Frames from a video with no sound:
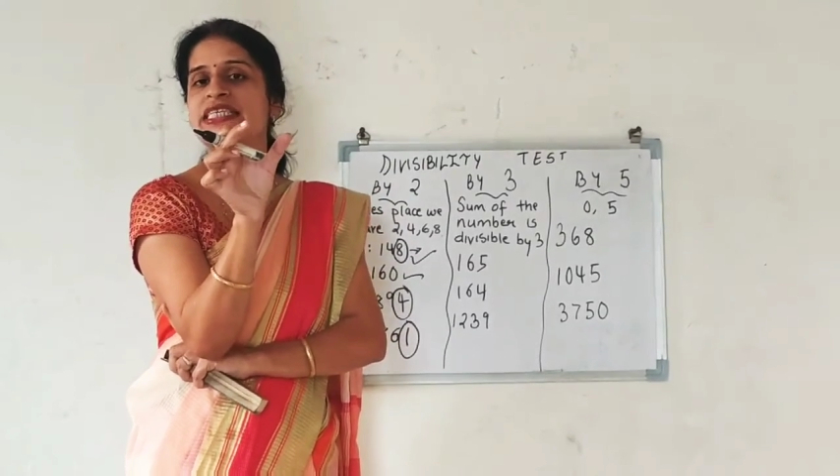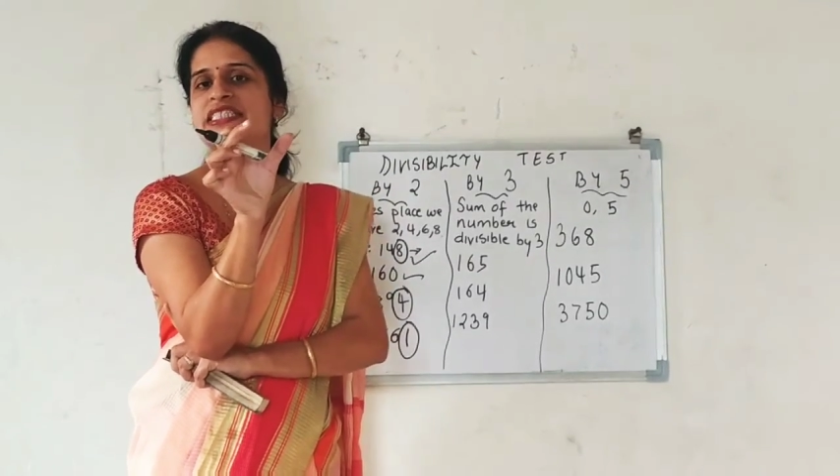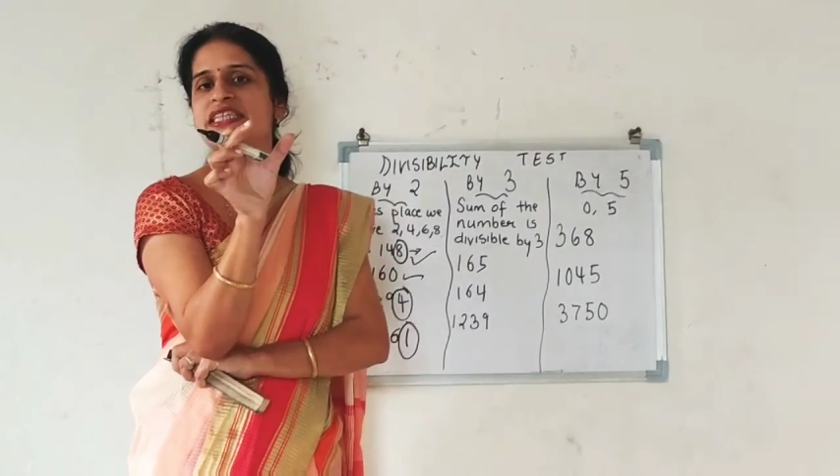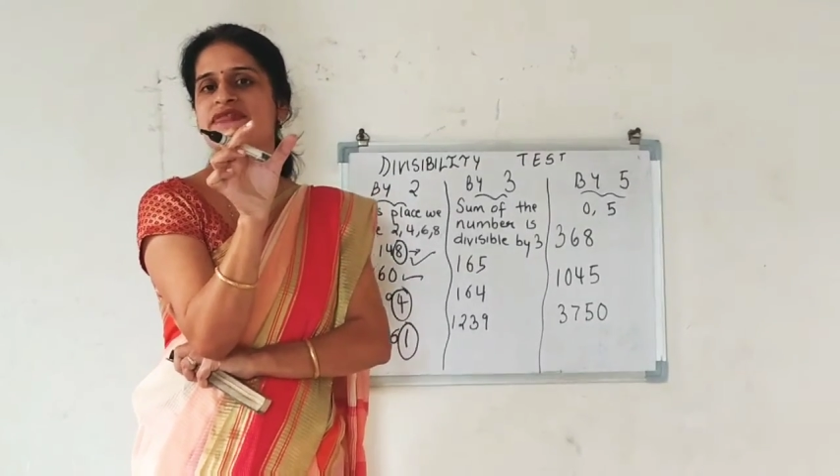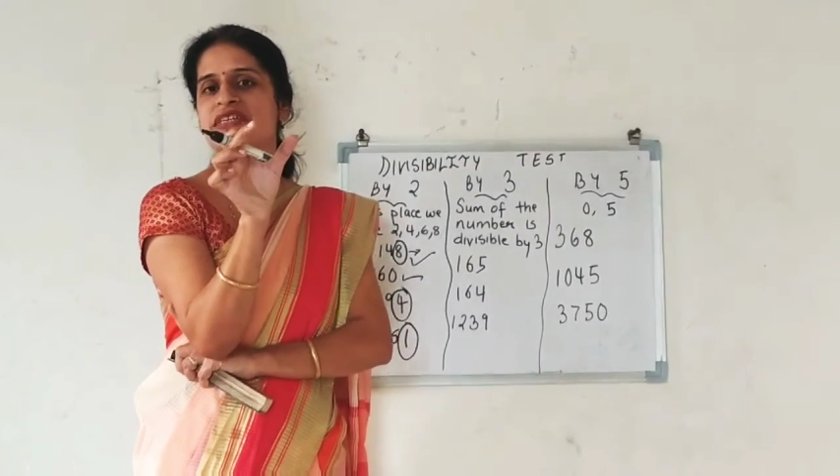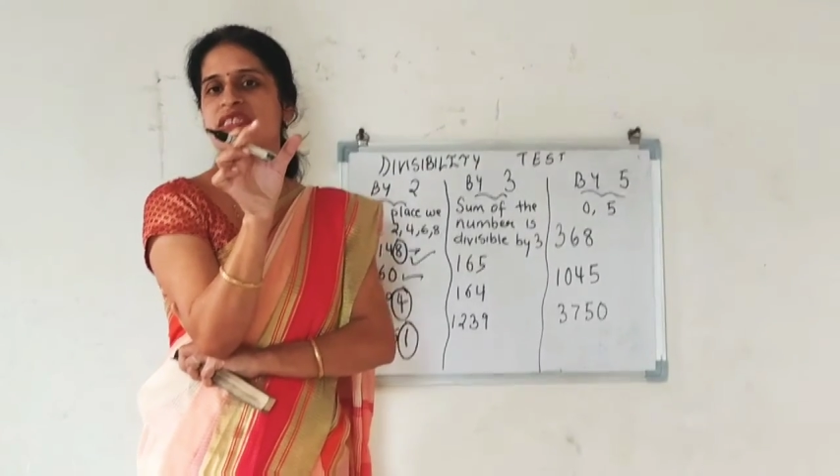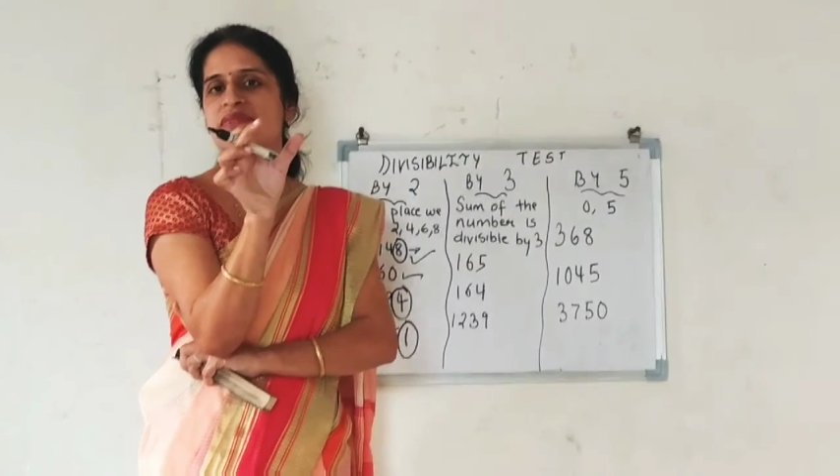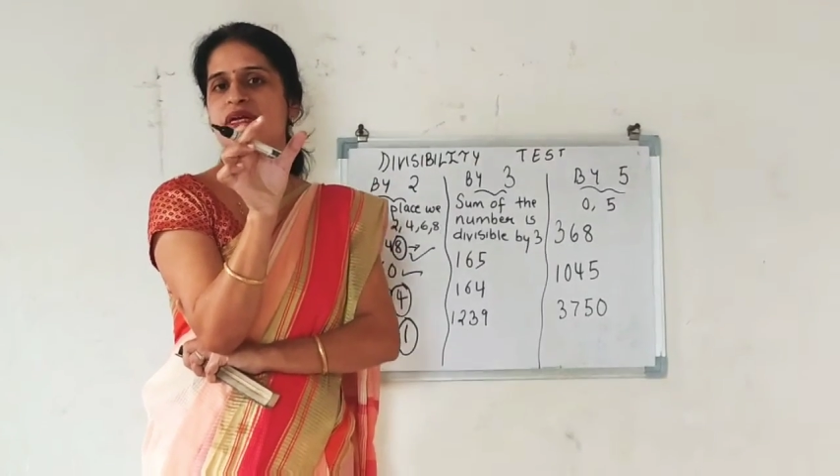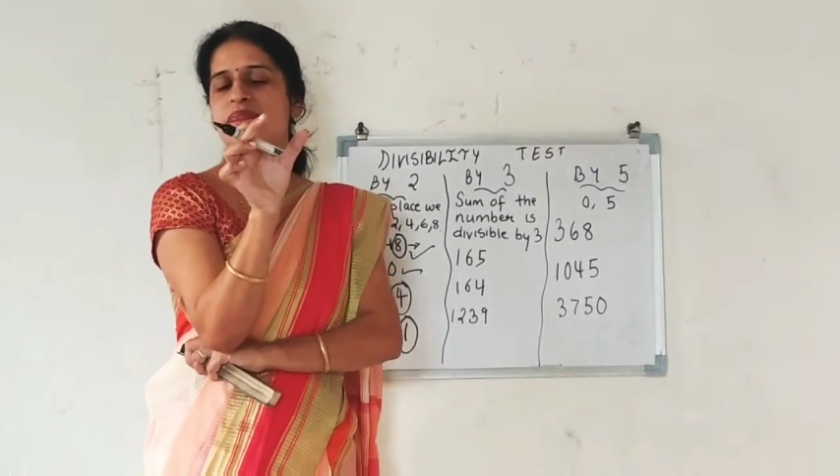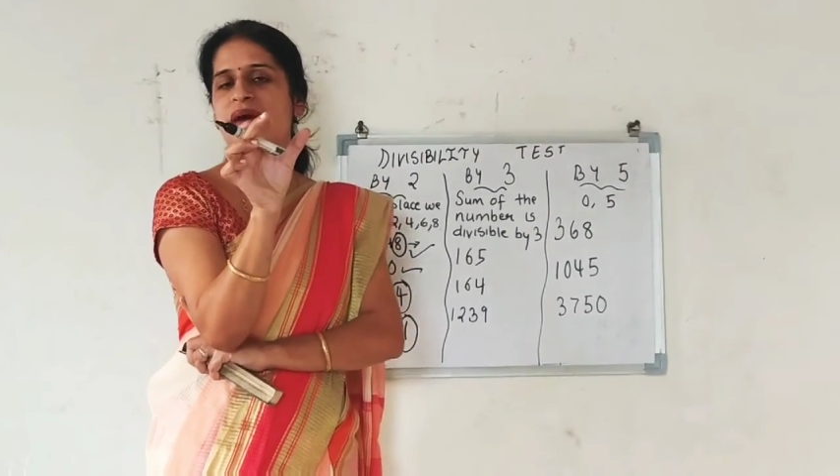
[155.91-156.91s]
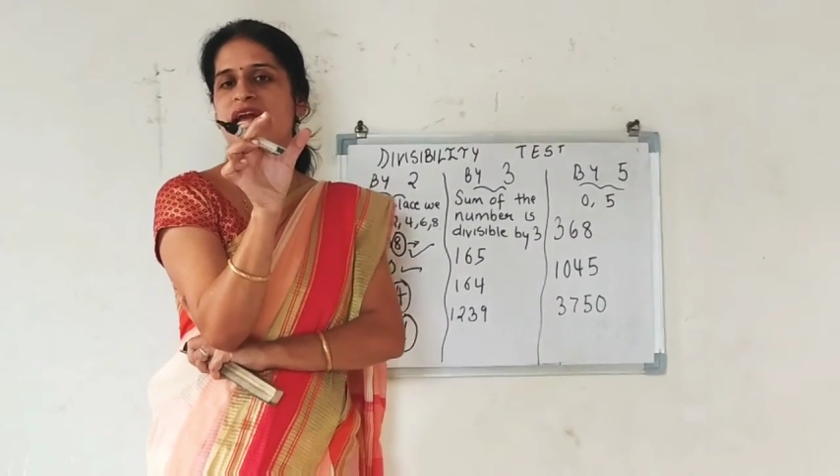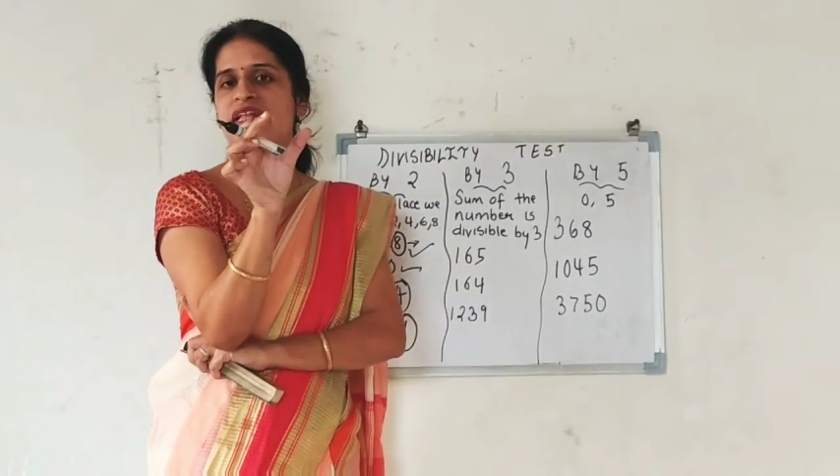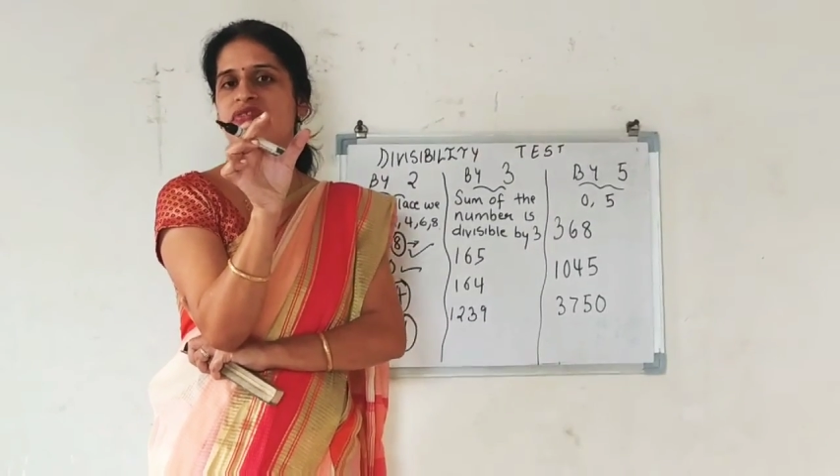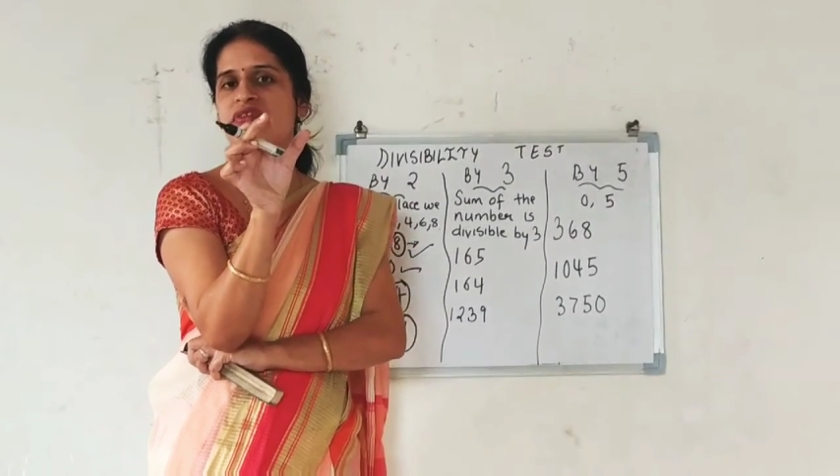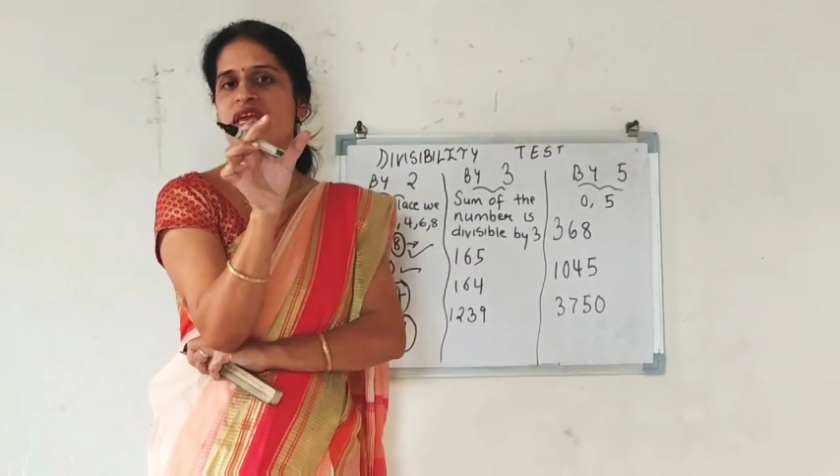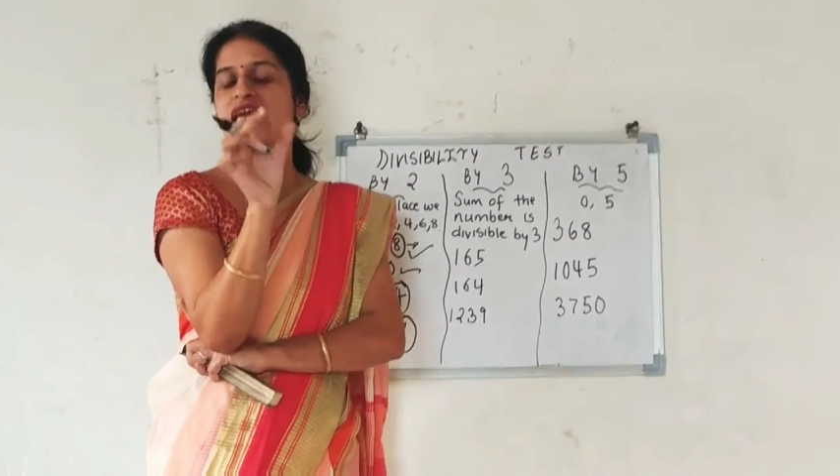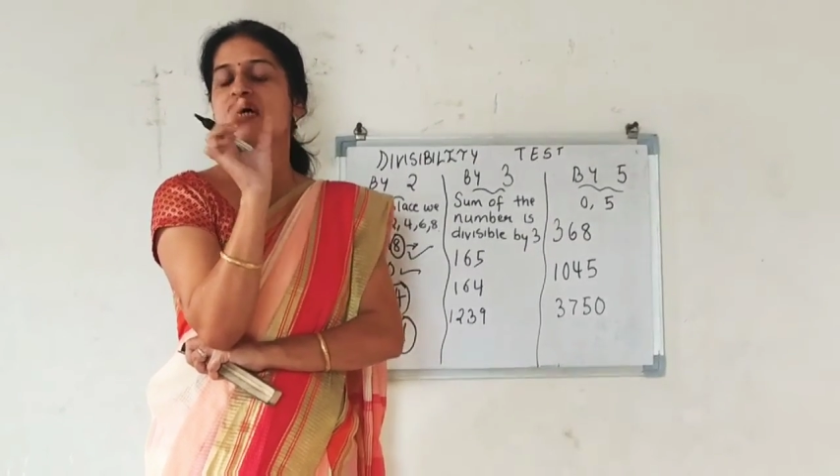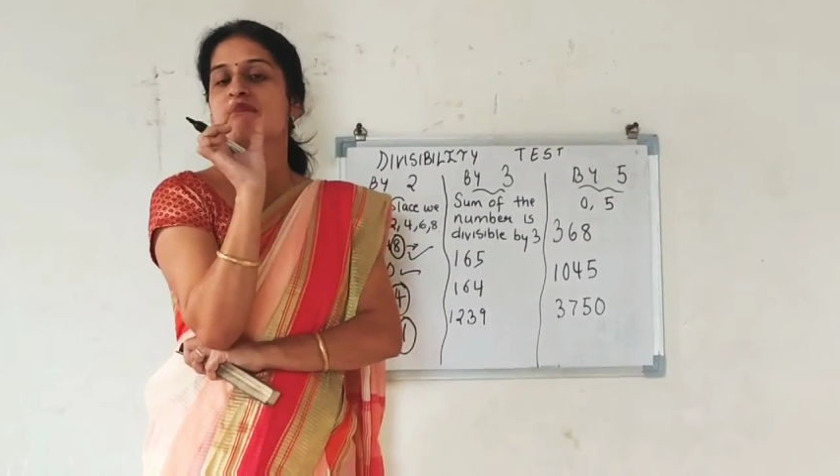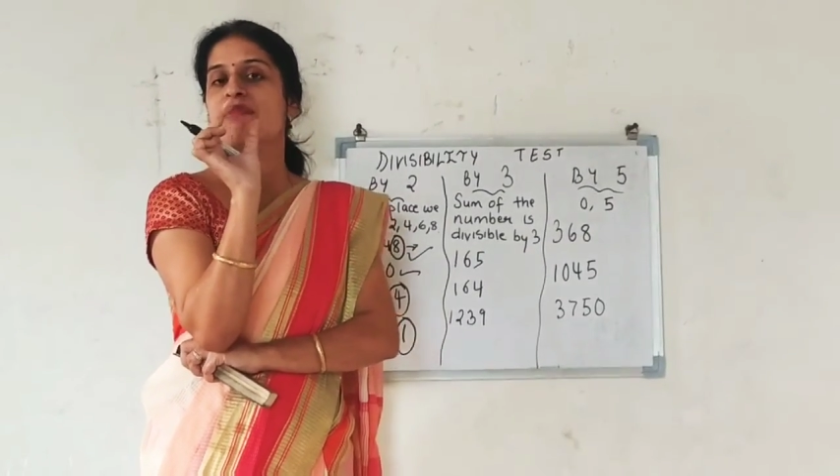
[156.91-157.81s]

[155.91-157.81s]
is divisible by 3.